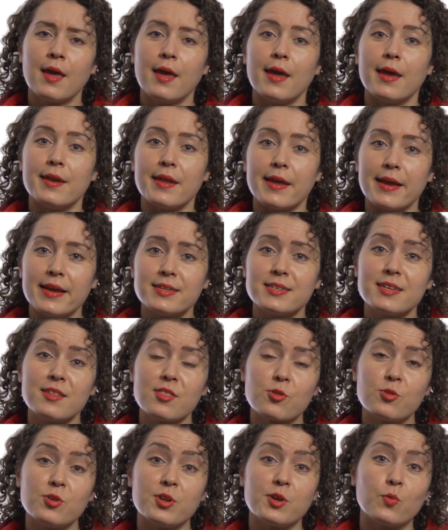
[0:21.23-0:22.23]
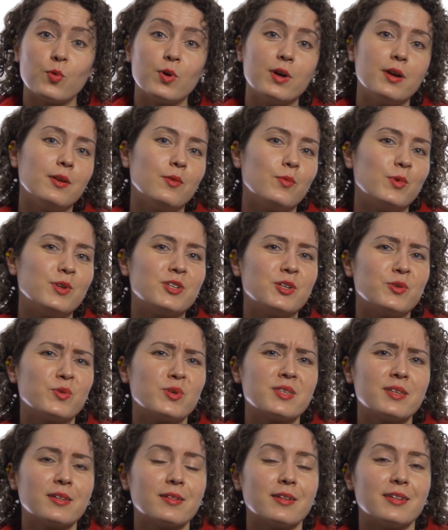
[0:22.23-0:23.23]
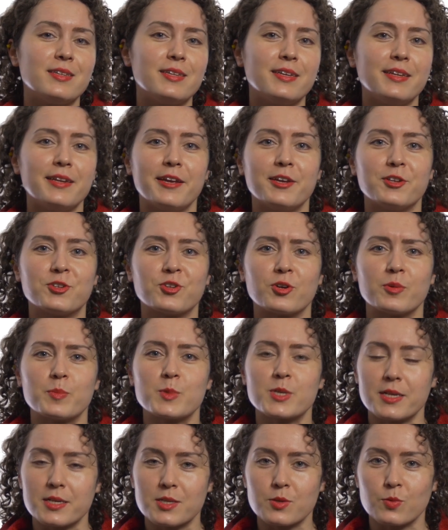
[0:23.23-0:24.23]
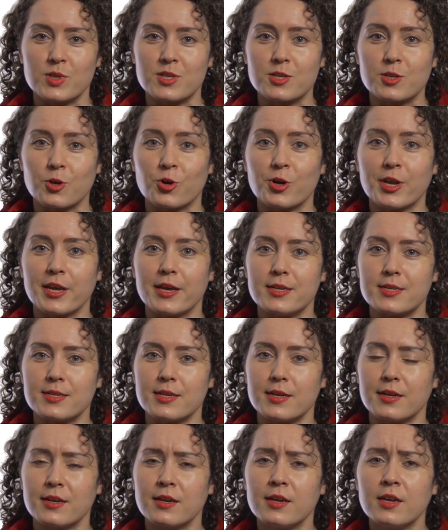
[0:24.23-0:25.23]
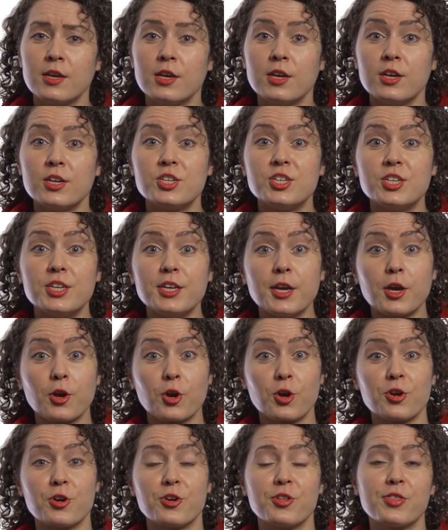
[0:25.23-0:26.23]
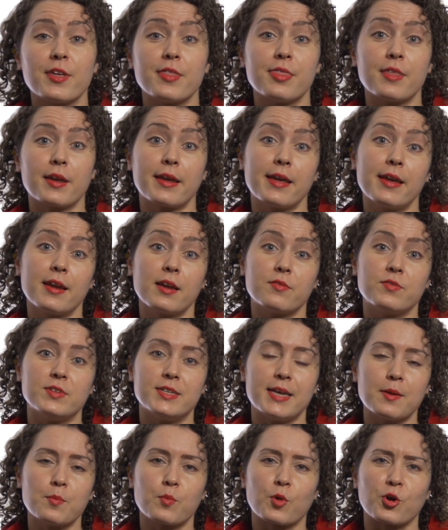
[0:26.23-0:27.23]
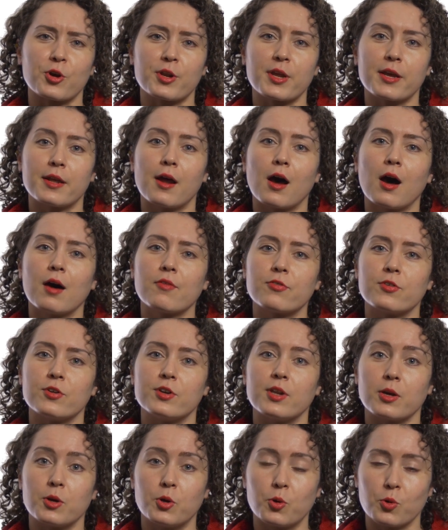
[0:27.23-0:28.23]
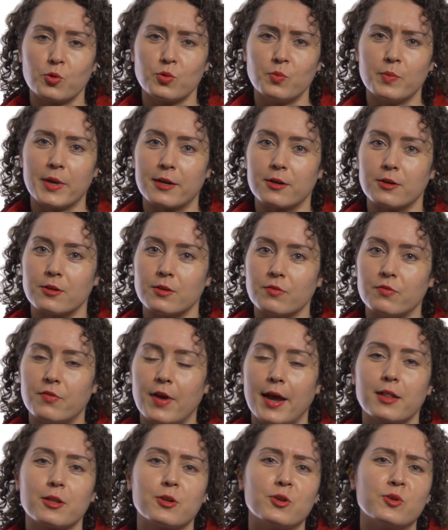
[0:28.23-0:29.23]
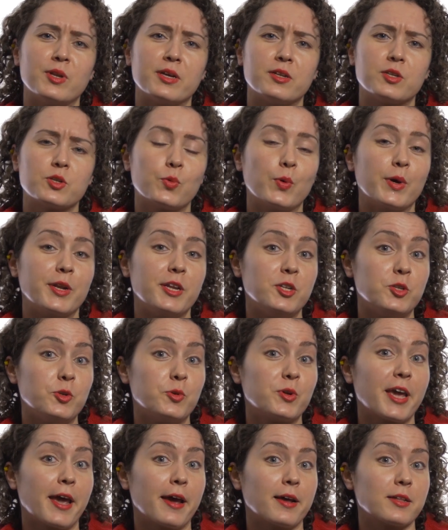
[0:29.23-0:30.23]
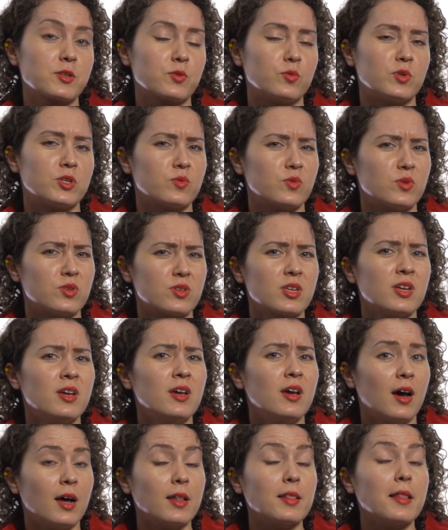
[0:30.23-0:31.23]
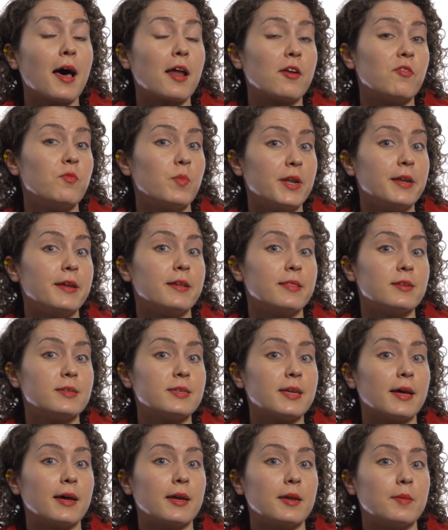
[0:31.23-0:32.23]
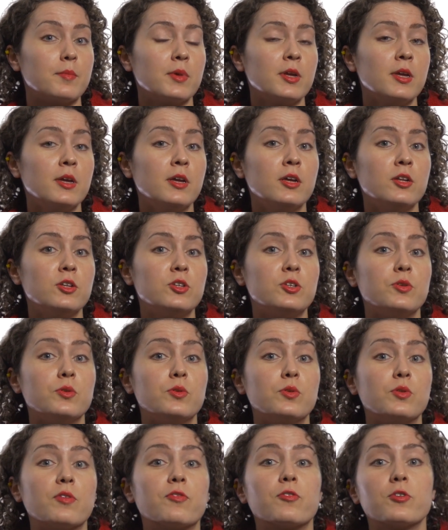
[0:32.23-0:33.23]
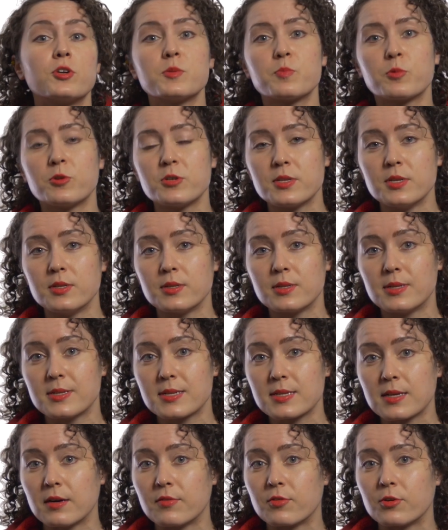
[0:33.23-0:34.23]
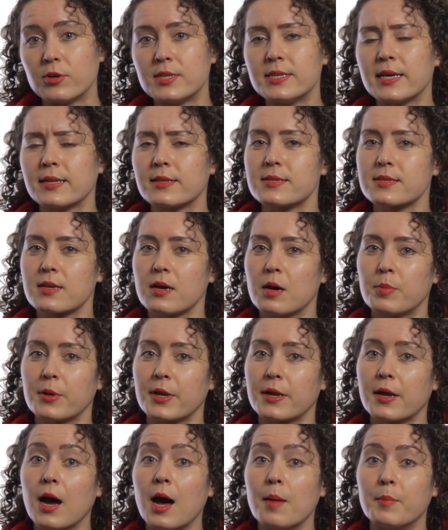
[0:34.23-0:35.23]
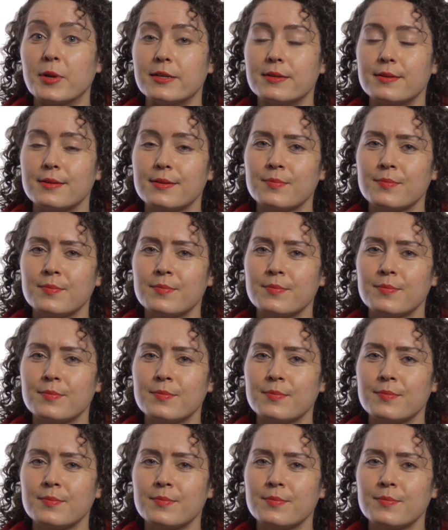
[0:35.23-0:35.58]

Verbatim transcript: In 1831, when she was still a teenager obsessed with stargazing, she heard that the King of Denmark had offered a gold medal valued at 20 ducats, which was a lot of money at the time, to the first person to discover a telescopic comet.